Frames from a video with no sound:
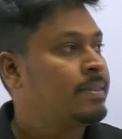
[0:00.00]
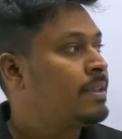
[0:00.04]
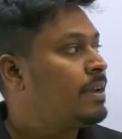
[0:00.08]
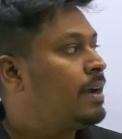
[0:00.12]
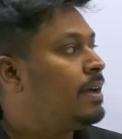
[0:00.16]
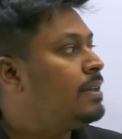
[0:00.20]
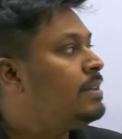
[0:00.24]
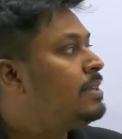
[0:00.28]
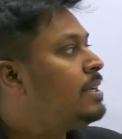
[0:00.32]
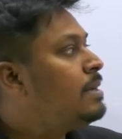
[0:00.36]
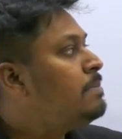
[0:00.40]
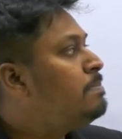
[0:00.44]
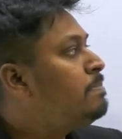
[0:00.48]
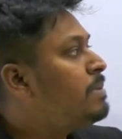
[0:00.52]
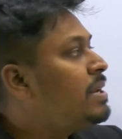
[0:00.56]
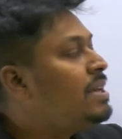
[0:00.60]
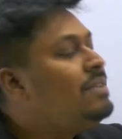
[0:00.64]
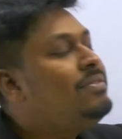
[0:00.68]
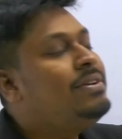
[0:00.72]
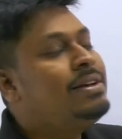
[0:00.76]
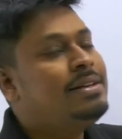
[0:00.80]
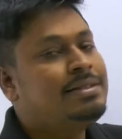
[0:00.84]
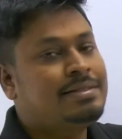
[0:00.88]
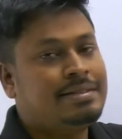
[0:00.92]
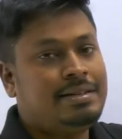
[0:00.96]
And then
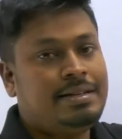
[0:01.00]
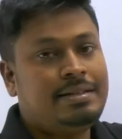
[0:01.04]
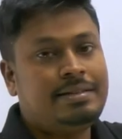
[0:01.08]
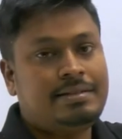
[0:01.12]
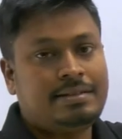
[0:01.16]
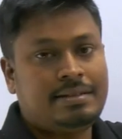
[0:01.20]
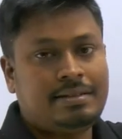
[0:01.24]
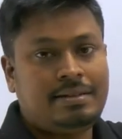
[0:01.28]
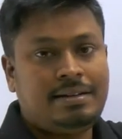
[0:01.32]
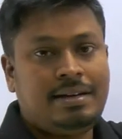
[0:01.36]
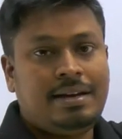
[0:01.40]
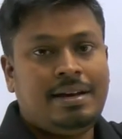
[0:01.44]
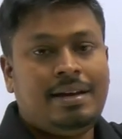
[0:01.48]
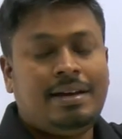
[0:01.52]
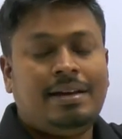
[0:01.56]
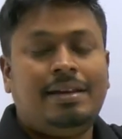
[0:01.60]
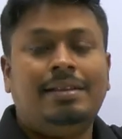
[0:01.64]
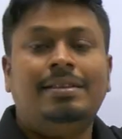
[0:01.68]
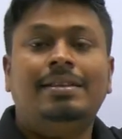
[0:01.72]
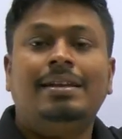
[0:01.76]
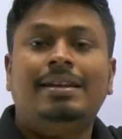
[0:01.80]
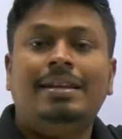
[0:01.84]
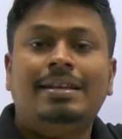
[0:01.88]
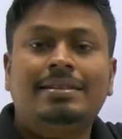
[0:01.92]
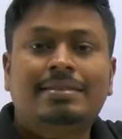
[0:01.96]
previous lesson,
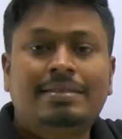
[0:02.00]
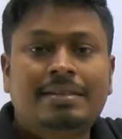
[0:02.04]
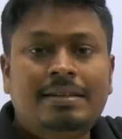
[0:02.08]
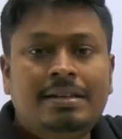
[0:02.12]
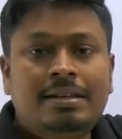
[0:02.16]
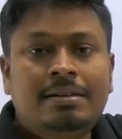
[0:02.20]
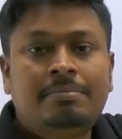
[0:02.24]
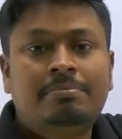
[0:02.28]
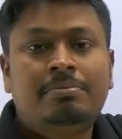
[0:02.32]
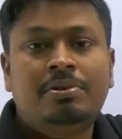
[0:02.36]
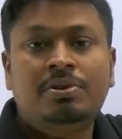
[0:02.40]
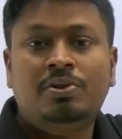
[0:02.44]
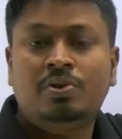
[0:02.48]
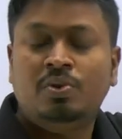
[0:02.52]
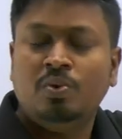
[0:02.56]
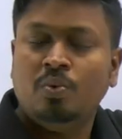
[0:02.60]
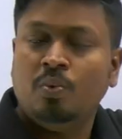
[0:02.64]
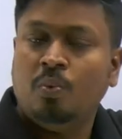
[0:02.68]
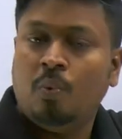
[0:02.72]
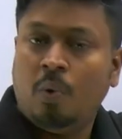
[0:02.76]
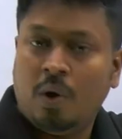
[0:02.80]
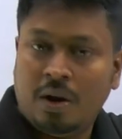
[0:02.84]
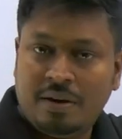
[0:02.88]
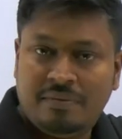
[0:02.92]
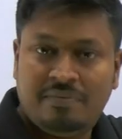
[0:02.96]
in the lesson number 2,
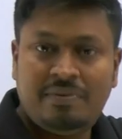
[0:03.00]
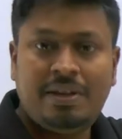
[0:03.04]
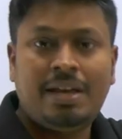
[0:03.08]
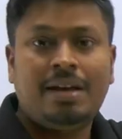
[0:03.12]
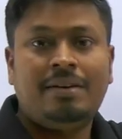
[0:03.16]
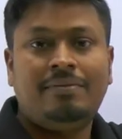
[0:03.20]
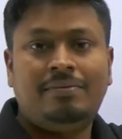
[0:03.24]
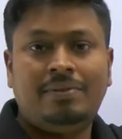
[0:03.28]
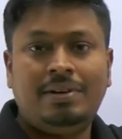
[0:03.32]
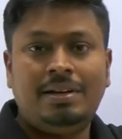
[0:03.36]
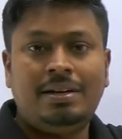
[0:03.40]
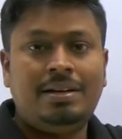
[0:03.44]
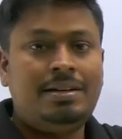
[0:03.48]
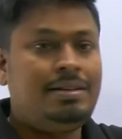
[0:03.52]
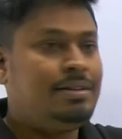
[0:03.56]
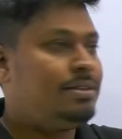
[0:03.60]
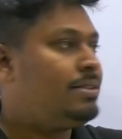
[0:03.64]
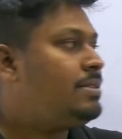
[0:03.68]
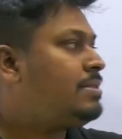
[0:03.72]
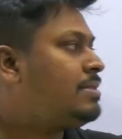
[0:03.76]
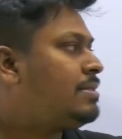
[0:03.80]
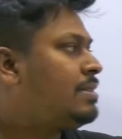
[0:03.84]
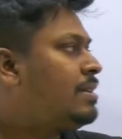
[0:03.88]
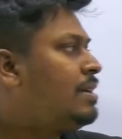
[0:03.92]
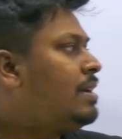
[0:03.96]
what we have learnt
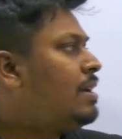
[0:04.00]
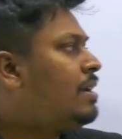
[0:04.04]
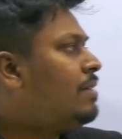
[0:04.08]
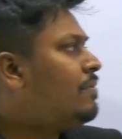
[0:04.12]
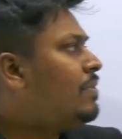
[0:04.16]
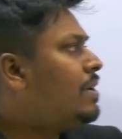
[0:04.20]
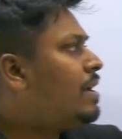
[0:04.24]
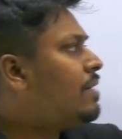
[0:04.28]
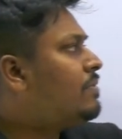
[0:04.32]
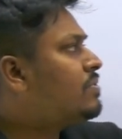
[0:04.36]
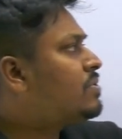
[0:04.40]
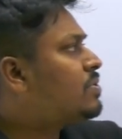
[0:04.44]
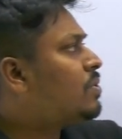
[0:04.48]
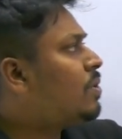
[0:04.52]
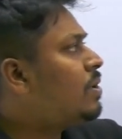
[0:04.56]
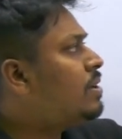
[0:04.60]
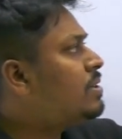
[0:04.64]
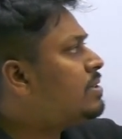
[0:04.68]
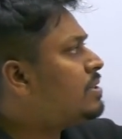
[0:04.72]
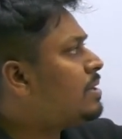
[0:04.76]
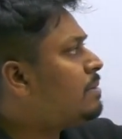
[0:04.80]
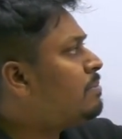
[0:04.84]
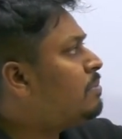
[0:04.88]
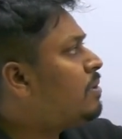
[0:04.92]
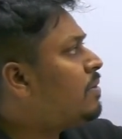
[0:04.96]
is, we have solved
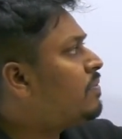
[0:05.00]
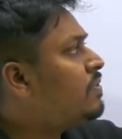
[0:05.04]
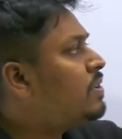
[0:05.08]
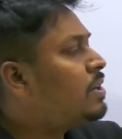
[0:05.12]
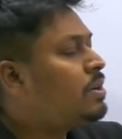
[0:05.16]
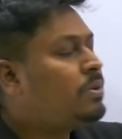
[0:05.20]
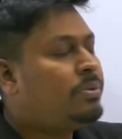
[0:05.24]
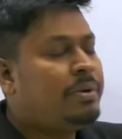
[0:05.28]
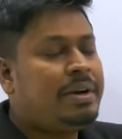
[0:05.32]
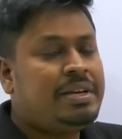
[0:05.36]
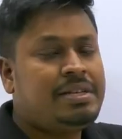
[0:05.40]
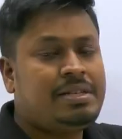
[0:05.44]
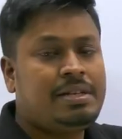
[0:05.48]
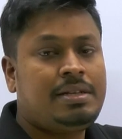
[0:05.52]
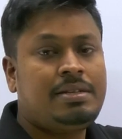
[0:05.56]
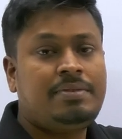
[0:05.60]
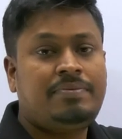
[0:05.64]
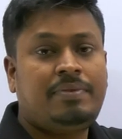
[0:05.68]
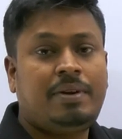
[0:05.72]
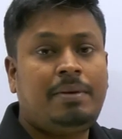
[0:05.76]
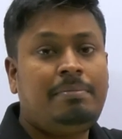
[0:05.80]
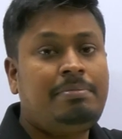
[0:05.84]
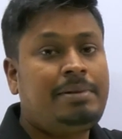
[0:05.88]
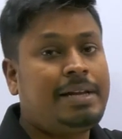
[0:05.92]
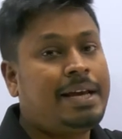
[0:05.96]
some of the questions
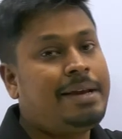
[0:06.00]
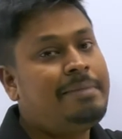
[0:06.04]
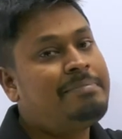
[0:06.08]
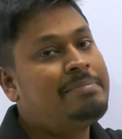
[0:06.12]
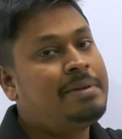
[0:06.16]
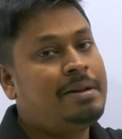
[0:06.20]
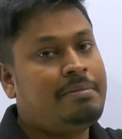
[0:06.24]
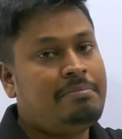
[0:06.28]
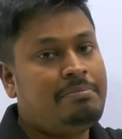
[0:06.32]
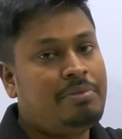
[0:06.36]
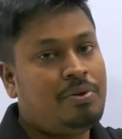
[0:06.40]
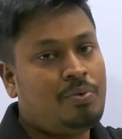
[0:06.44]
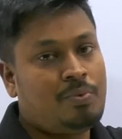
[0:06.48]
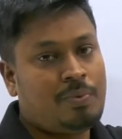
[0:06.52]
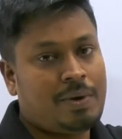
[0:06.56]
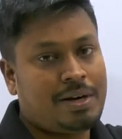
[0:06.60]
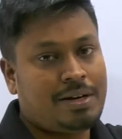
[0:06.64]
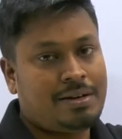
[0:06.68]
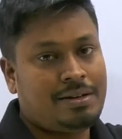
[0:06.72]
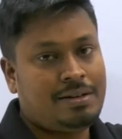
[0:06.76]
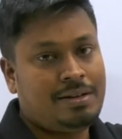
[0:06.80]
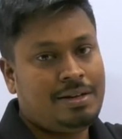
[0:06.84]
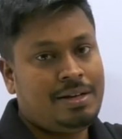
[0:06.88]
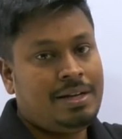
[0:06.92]
from type number 1.